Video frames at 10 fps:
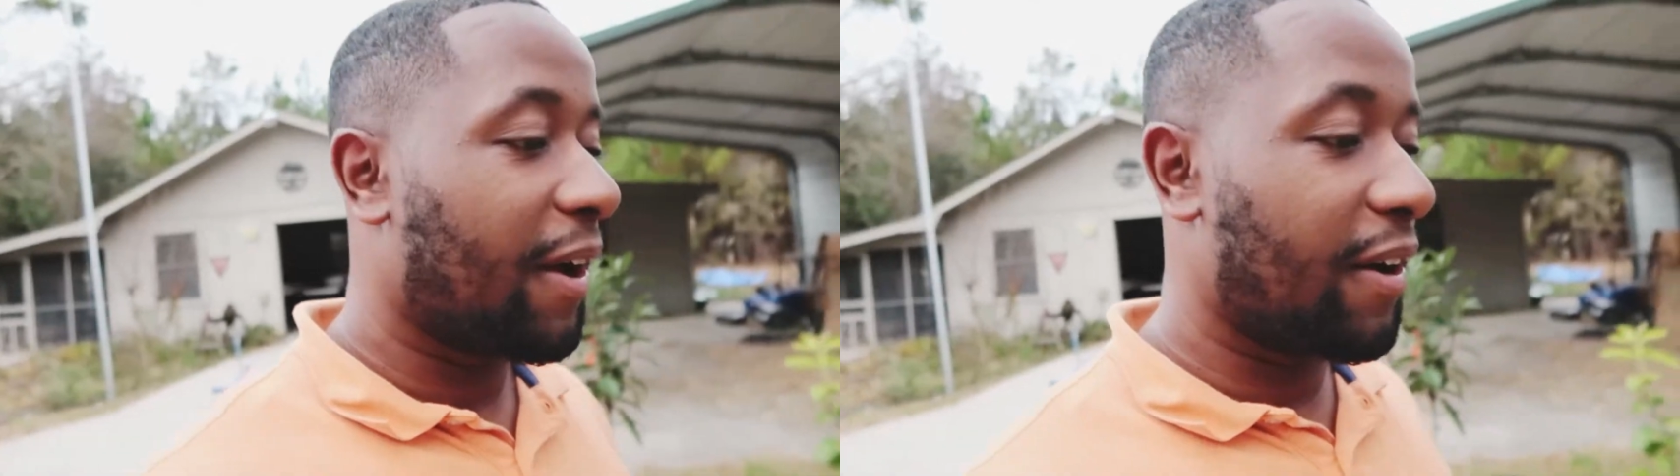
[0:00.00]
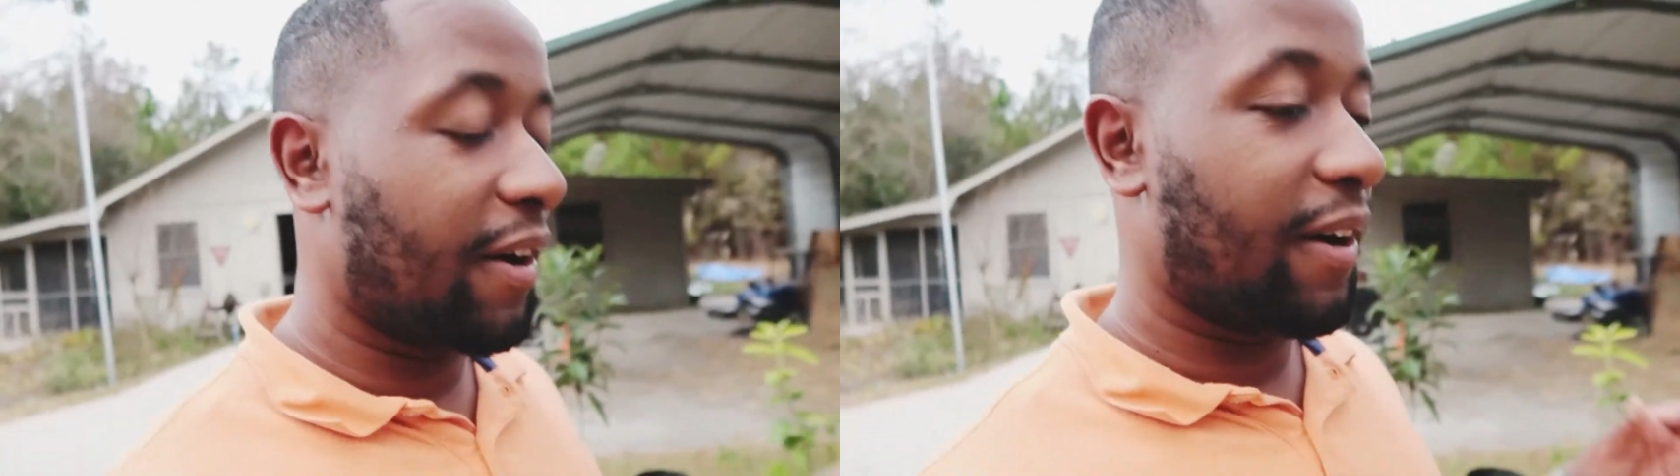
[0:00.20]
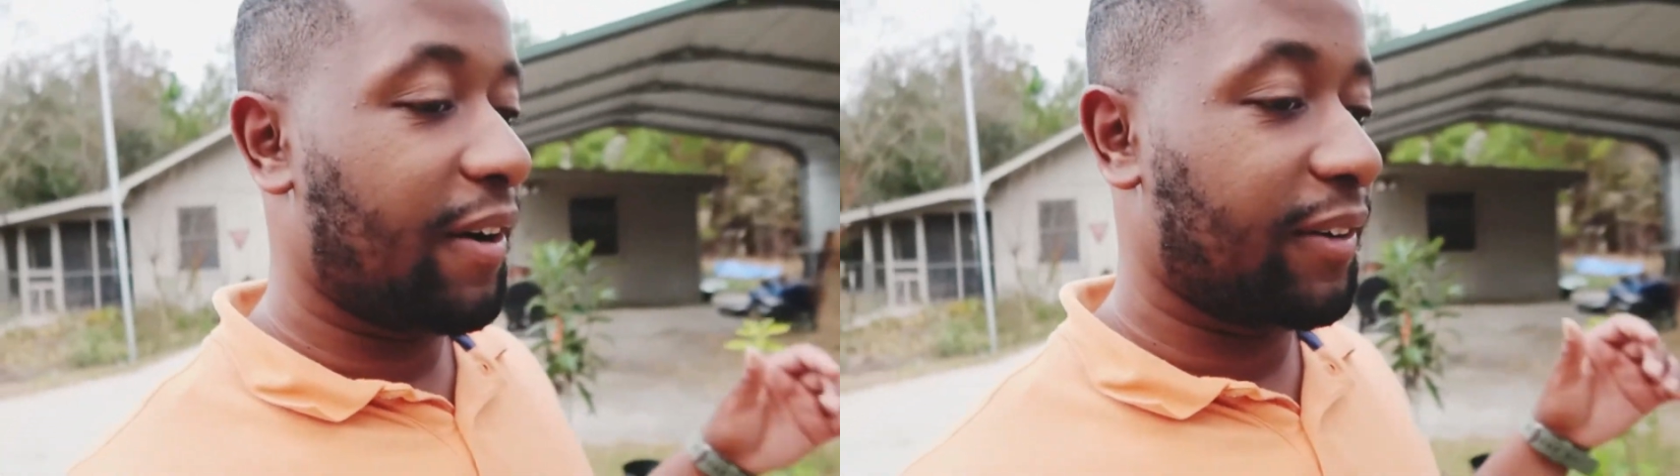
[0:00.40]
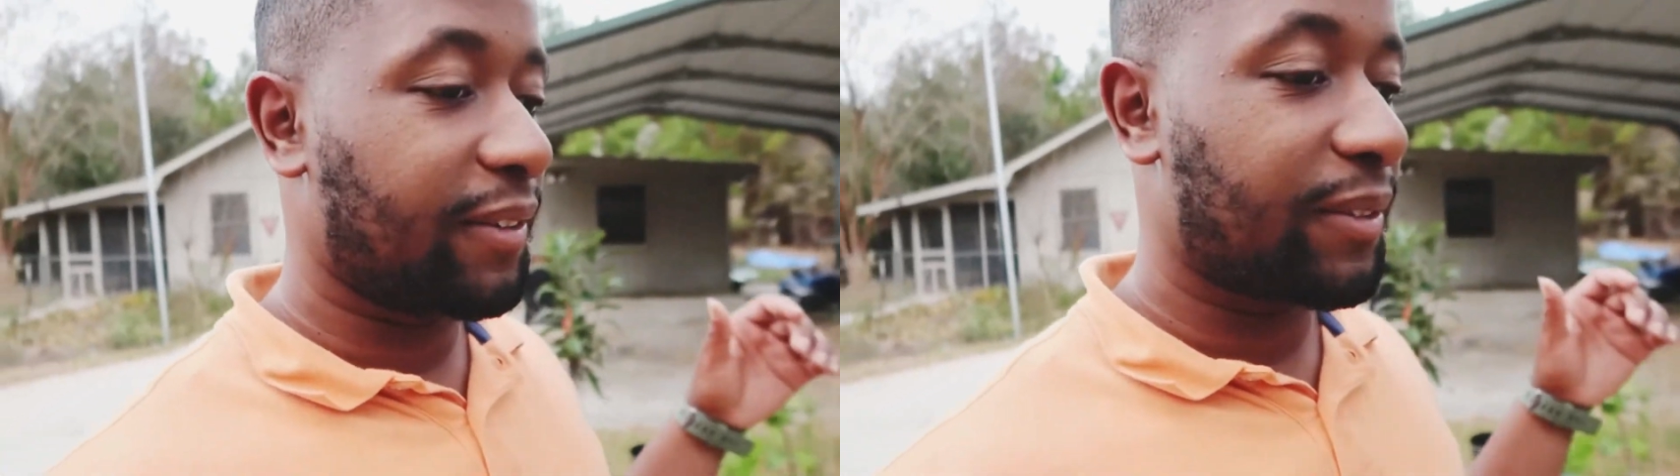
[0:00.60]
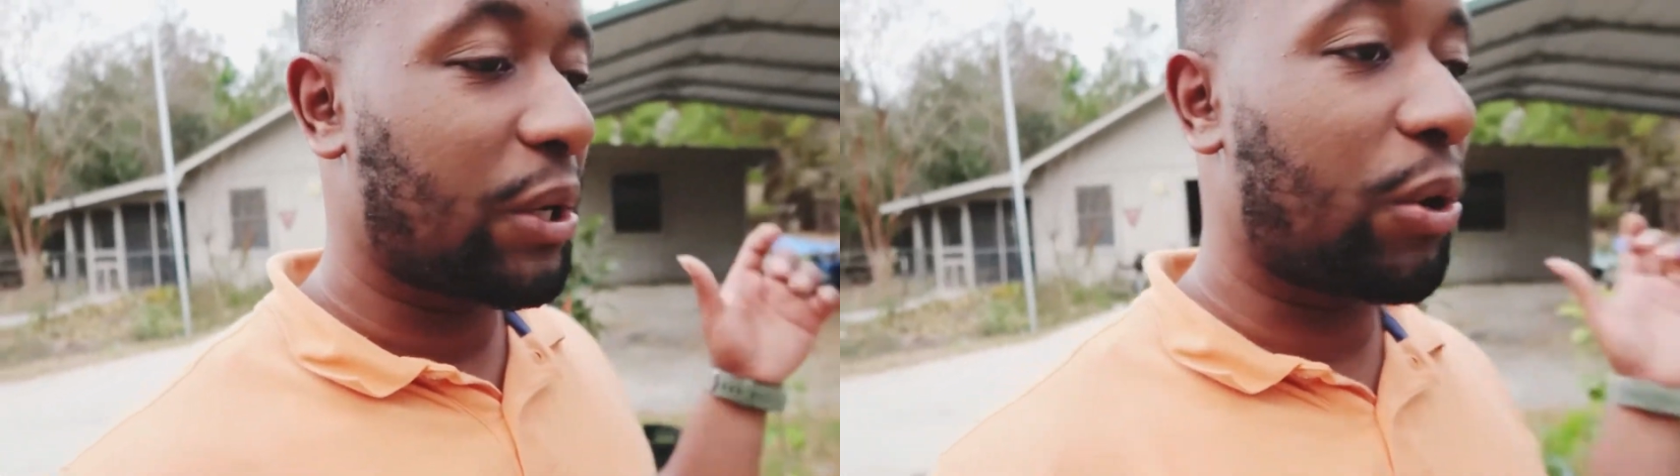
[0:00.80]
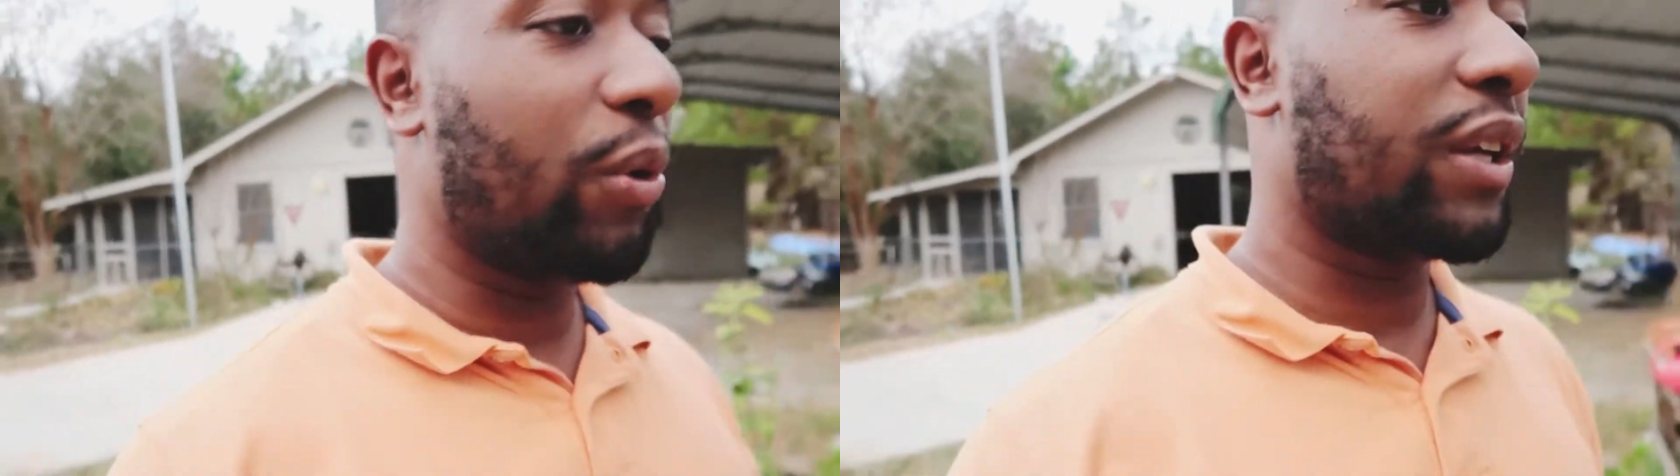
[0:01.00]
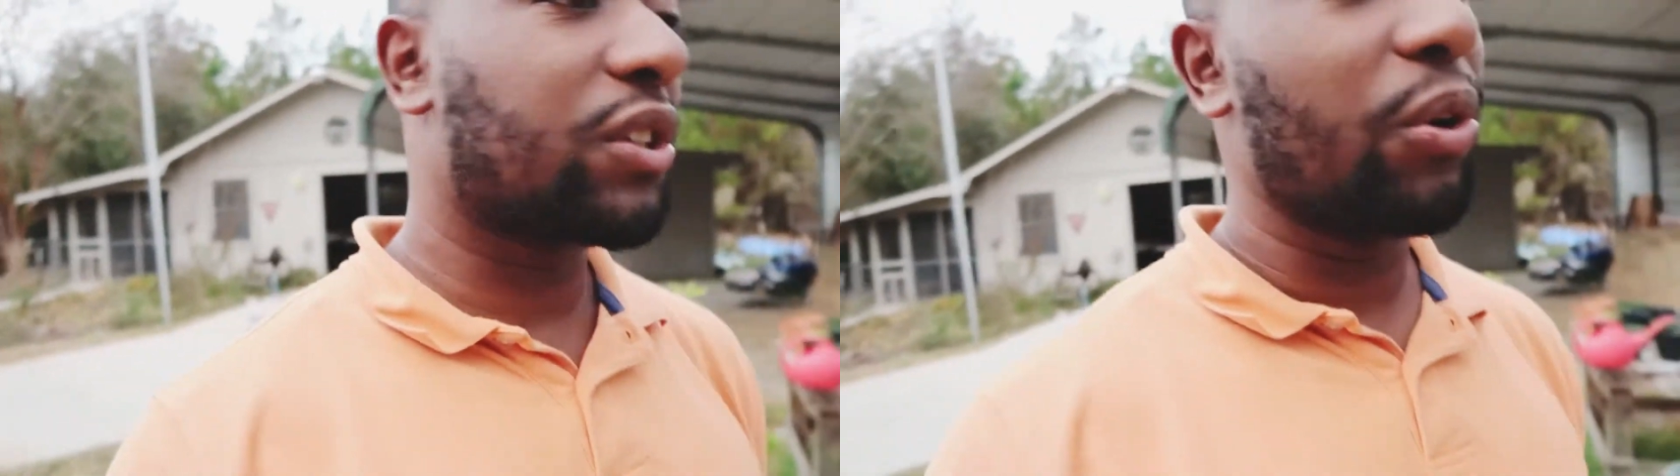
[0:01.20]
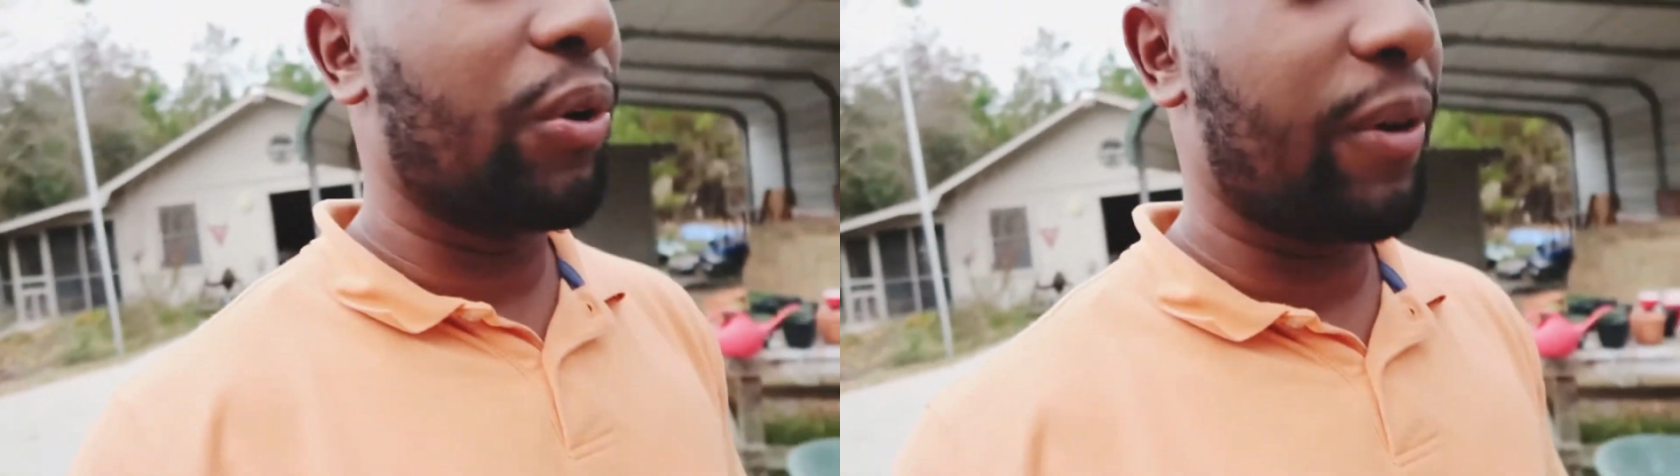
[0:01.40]
Uh, quick
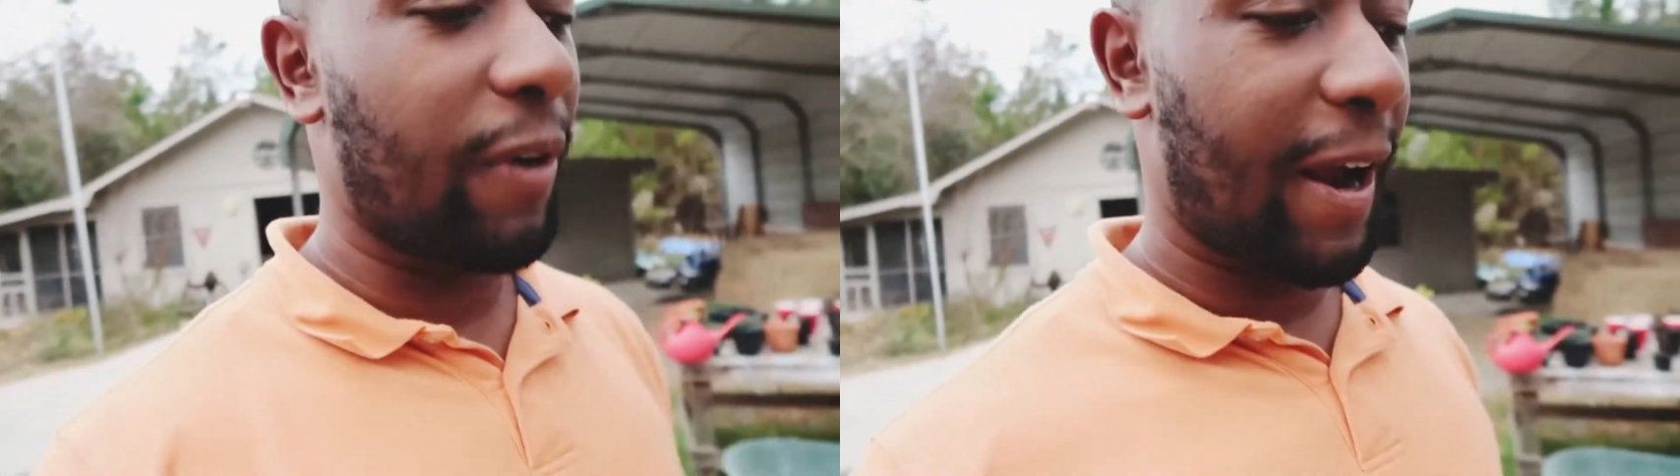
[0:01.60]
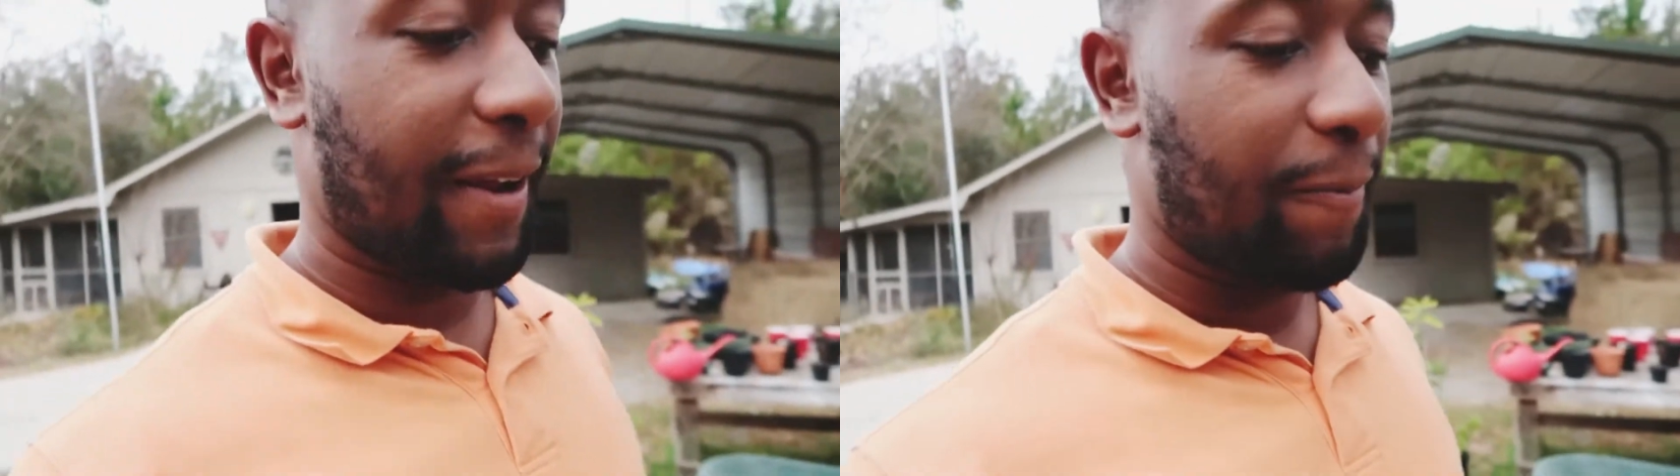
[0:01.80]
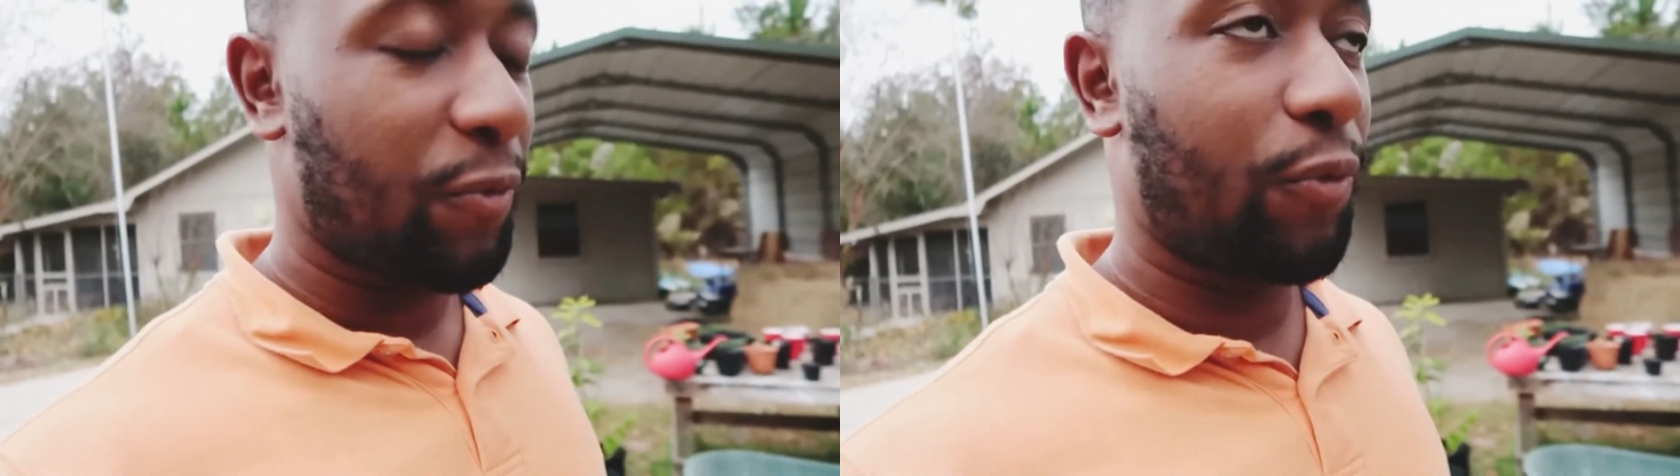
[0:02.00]
story, right?